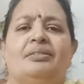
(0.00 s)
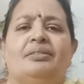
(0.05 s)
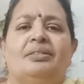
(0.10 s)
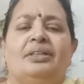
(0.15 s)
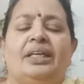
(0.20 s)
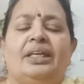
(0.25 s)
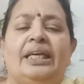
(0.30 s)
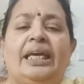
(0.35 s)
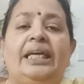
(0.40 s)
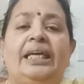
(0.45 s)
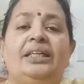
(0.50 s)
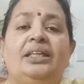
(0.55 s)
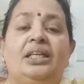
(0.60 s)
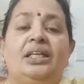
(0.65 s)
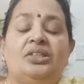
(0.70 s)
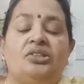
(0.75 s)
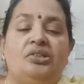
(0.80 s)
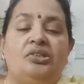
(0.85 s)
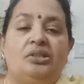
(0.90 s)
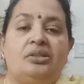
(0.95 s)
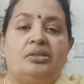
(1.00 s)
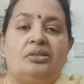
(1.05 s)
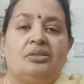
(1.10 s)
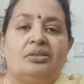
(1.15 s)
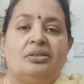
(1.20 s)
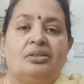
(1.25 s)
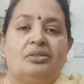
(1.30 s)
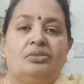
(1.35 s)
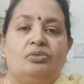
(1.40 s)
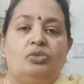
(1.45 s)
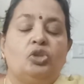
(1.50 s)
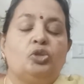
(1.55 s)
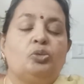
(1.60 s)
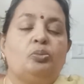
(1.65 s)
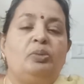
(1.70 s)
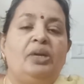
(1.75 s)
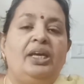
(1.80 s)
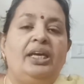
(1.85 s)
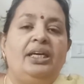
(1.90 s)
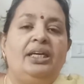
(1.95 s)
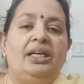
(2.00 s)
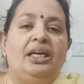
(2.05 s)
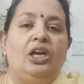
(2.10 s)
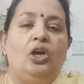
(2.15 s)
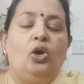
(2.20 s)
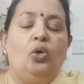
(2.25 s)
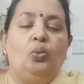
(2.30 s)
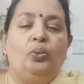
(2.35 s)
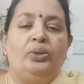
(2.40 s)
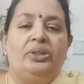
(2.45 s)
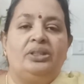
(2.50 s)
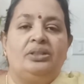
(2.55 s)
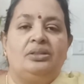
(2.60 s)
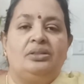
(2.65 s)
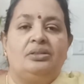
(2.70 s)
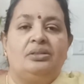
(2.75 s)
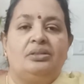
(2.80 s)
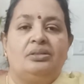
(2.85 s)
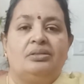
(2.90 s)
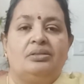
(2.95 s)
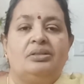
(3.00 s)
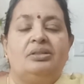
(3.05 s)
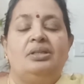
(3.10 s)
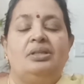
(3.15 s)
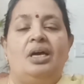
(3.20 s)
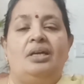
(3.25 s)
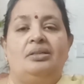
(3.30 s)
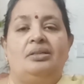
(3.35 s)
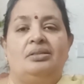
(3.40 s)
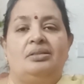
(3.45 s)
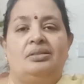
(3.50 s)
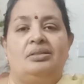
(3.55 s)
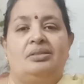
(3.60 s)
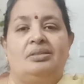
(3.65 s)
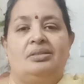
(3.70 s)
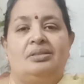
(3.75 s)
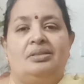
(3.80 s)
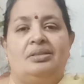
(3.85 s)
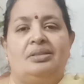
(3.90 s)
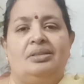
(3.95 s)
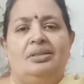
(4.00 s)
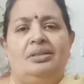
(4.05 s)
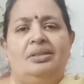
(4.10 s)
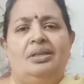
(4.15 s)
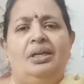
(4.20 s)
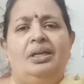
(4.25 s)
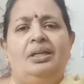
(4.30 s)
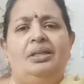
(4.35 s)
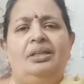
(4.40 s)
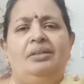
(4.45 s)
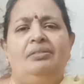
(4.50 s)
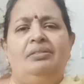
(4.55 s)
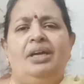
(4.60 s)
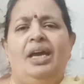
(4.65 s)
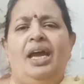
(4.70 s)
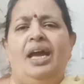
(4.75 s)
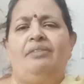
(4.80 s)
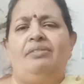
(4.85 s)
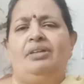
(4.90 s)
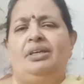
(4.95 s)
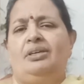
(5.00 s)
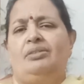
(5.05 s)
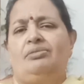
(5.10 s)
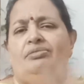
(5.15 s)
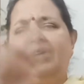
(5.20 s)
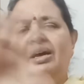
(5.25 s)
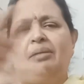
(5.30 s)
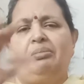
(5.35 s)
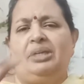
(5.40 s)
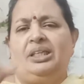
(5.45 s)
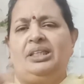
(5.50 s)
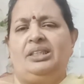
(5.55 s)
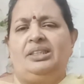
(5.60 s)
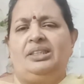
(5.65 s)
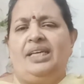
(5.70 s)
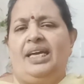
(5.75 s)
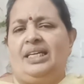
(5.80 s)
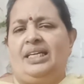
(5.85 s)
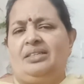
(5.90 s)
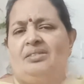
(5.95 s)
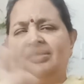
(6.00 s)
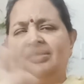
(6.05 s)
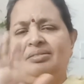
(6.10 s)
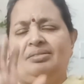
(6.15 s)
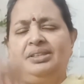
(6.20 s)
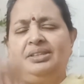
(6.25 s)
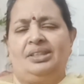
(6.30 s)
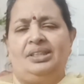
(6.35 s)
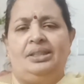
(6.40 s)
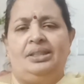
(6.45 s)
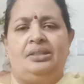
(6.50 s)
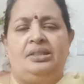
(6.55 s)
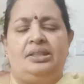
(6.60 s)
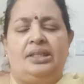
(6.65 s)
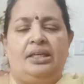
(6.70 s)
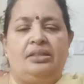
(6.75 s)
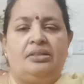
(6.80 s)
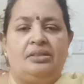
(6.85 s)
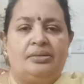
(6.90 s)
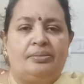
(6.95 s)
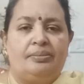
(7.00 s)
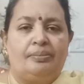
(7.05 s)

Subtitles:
the king Dashrath was playing along with his sons and they were having a family chit chat.